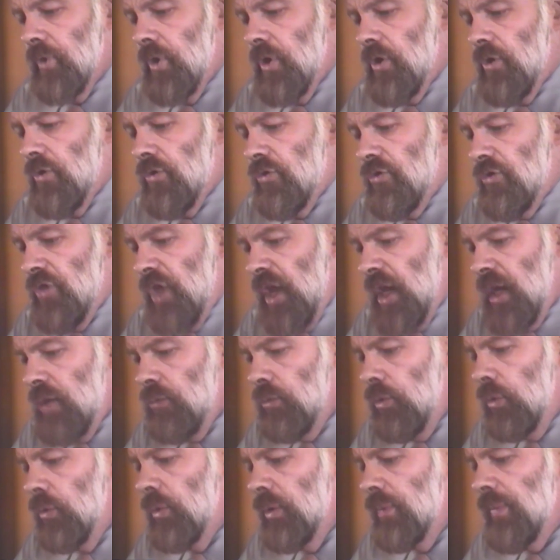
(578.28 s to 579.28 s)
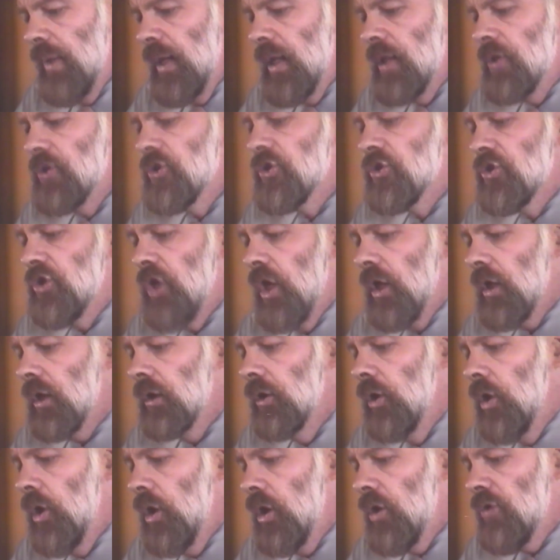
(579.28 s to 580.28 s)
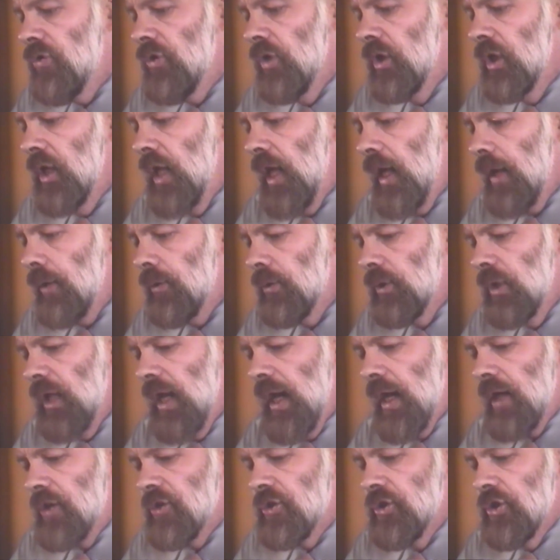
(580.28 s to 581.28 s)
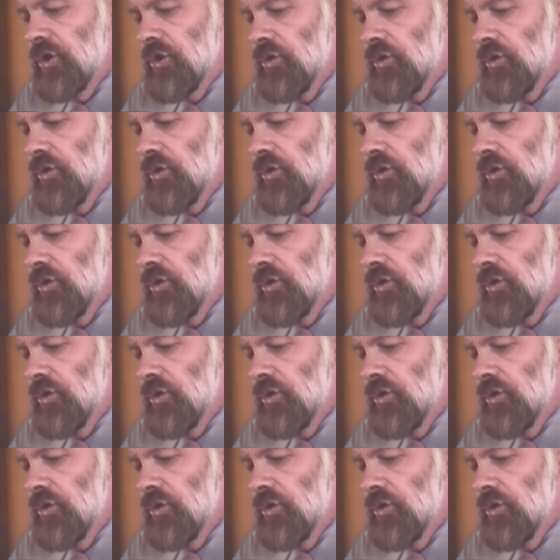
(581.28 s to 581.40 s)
They will remain stuck along the lateral axis,